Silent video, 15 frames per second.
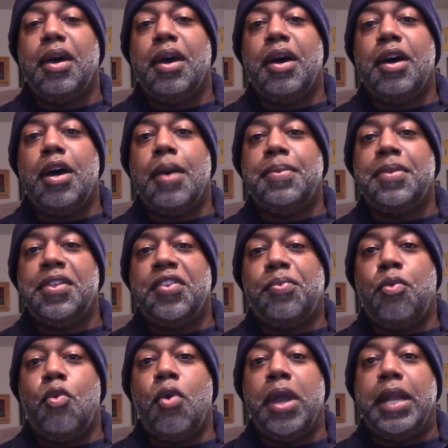up to this
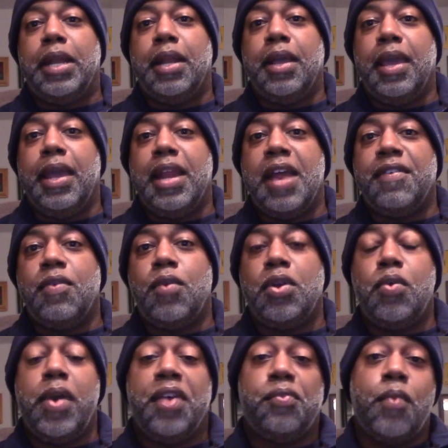point, and everyone
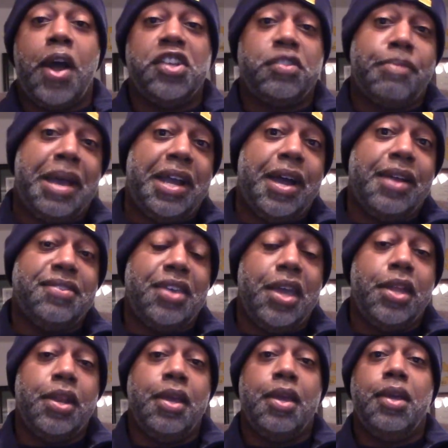who has watched my
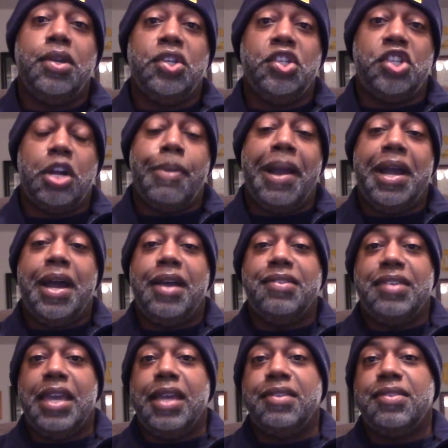content, shared my
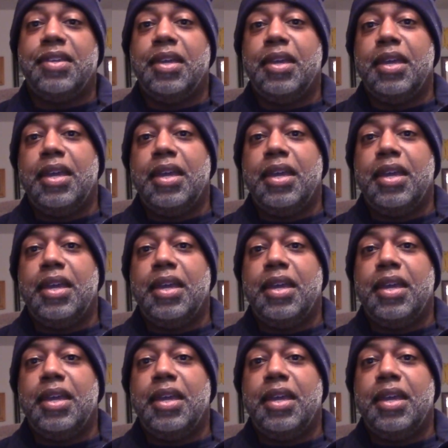content,